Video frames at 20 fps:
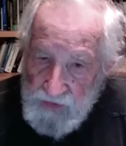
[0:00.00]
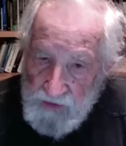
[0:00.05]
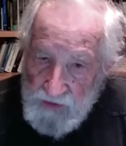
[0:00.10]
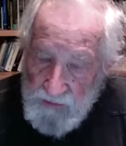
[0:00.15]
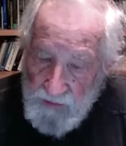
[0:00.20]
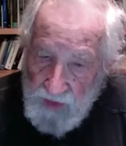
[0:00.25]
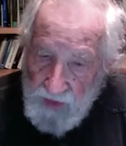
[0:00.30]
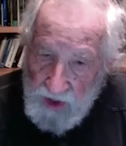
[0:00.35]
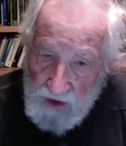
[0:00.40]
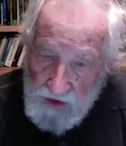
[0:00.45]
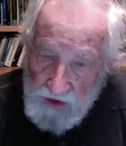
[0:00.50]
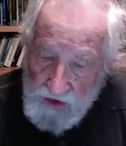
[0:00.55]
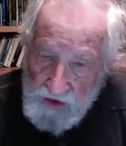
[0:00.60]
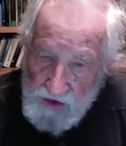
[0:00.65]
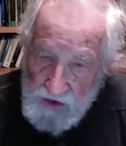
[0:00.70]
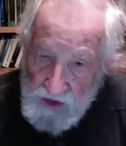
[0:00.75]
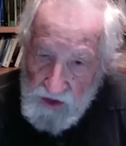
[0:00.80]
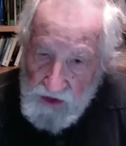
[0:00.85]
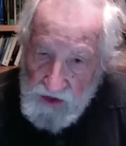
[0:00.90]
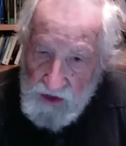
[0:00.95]
make
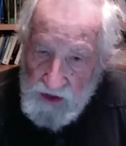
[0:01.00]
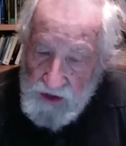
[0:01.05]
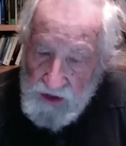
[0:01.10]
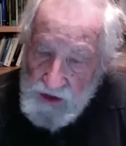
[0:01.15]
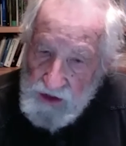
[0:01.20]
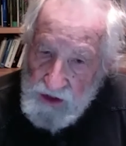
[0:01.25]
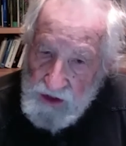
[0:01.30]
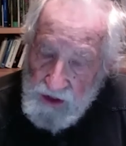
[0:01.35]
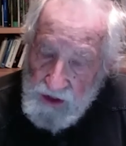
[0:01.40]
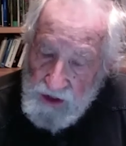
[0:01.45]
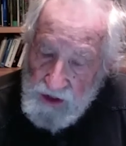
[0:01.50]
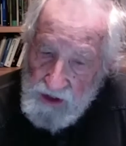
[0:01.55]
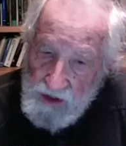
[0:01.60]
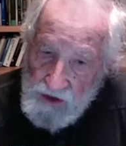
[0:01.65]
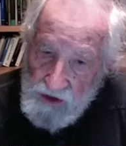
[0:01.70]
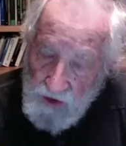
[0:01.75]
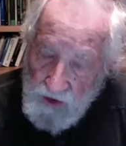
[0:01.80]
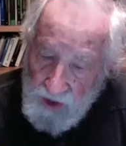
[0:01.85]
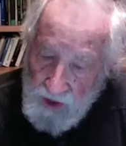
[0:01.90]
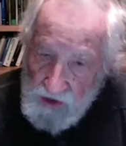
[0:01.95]
decisions,
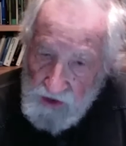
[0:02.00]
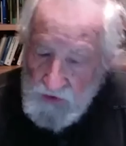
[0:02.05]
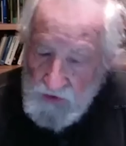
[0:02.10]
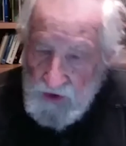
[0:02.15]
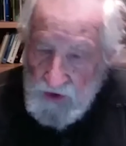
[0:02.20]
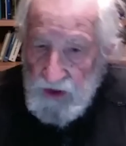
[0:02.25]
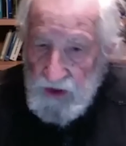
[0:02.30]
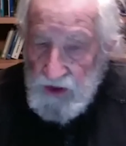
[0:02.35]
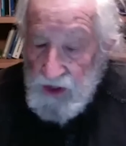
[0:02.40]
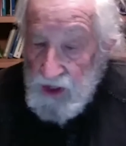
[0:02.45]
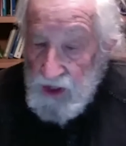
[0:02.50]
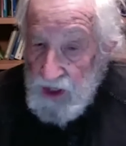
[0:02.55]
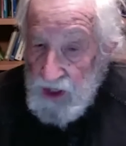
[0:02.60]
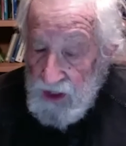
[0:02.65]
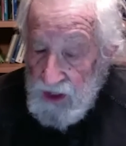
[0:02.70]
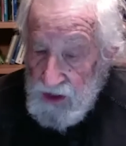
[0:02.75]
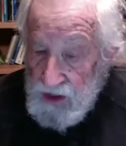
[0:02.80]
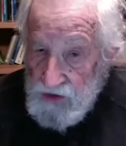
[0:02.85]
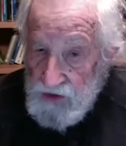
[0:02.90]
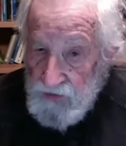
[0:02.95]
transfer it into the
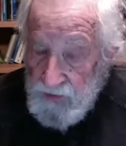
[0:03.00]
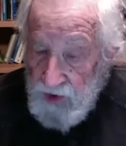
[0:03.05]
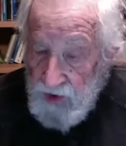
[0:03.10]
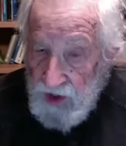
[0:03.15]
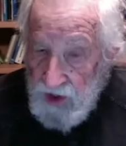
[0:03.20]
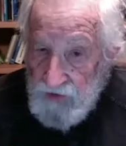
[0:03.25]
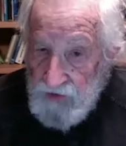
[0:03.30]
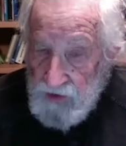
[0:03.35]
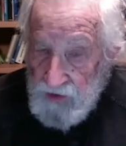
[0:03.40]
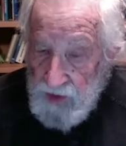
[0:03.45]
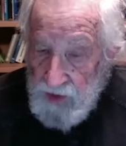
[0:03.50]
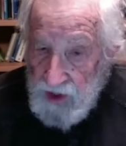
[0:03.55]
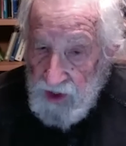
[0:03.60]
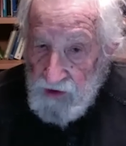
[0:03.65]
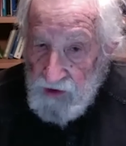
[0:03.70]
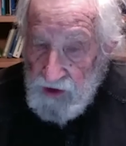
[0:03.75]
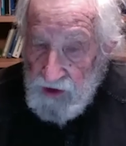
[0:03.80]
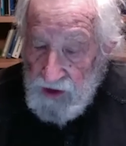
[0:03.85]
hands of private power.